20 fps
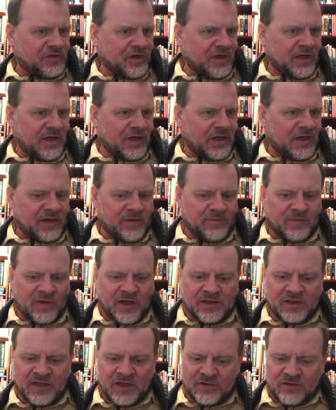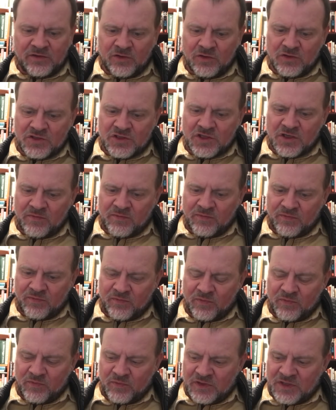I did do
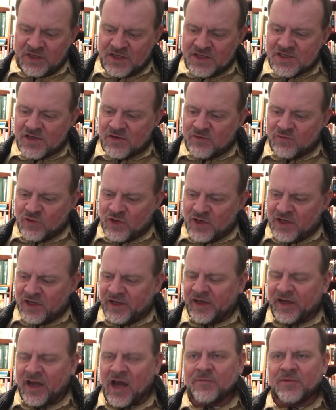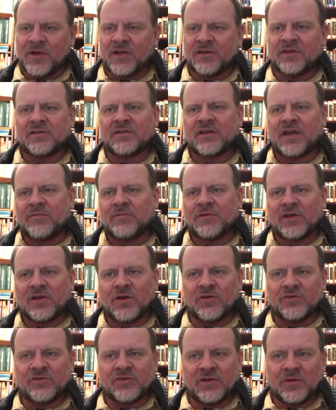some decent reading. I'm not the type that
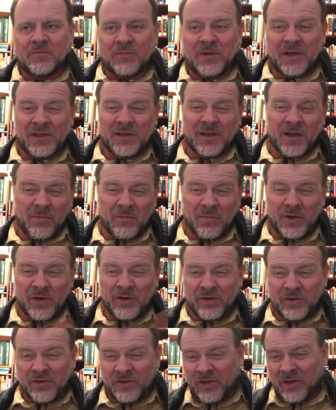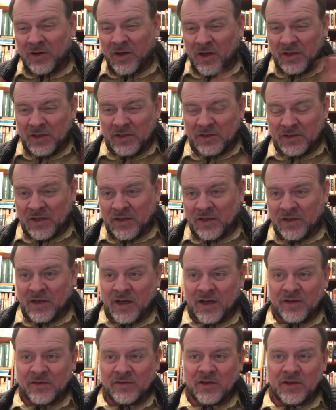goes into big numbers and all these other
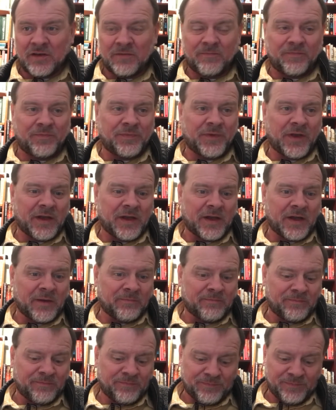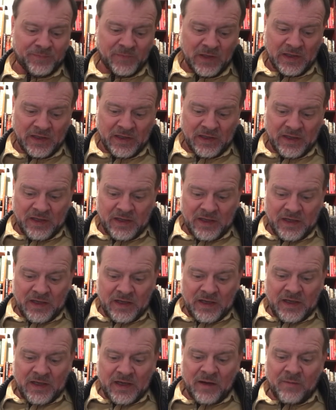things. I'm
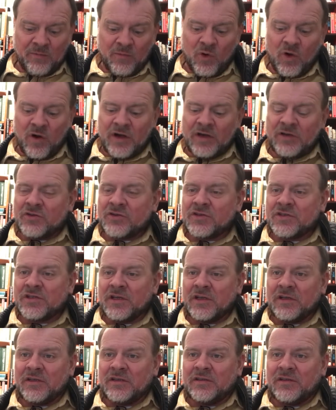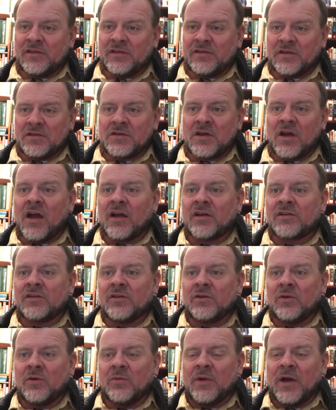more interested to talk to
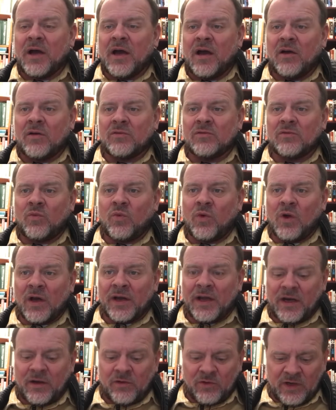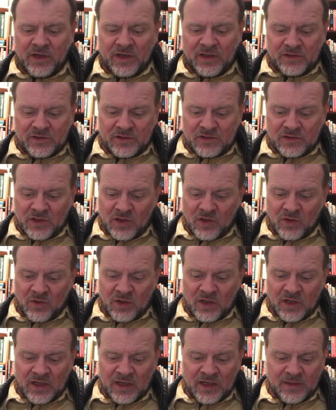you about what I read.
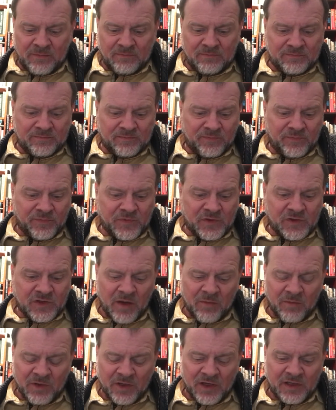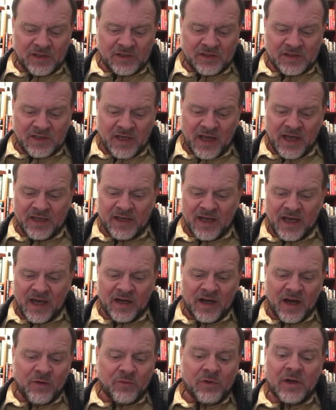So some of the stand
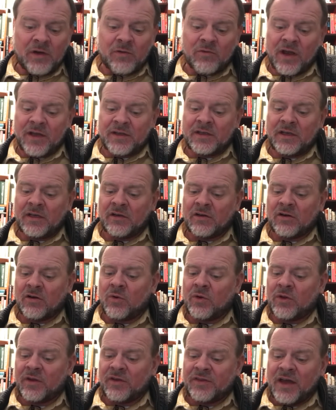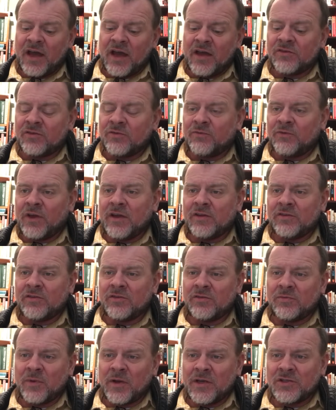out. I reread The Hero with a Thousand
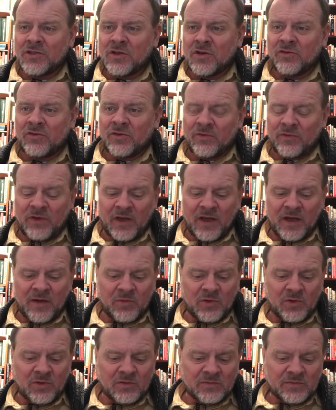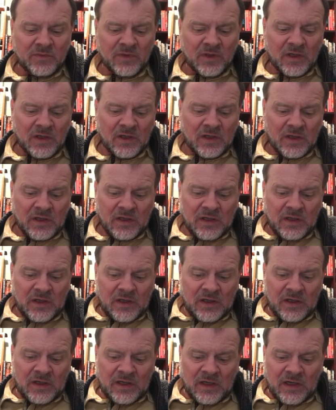Faces by Joseph Campbell.
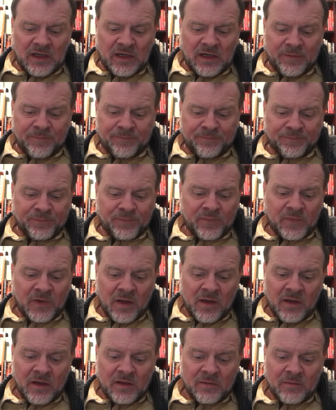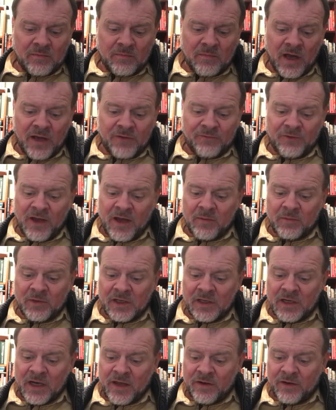My Family
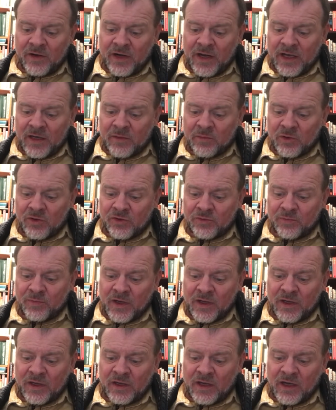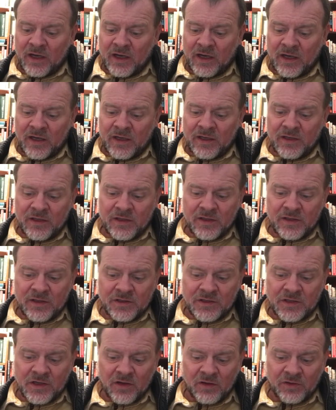and Other Animals by
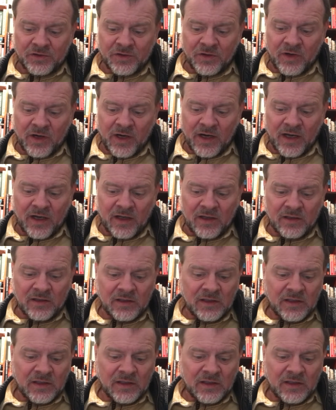Gerald Durrell.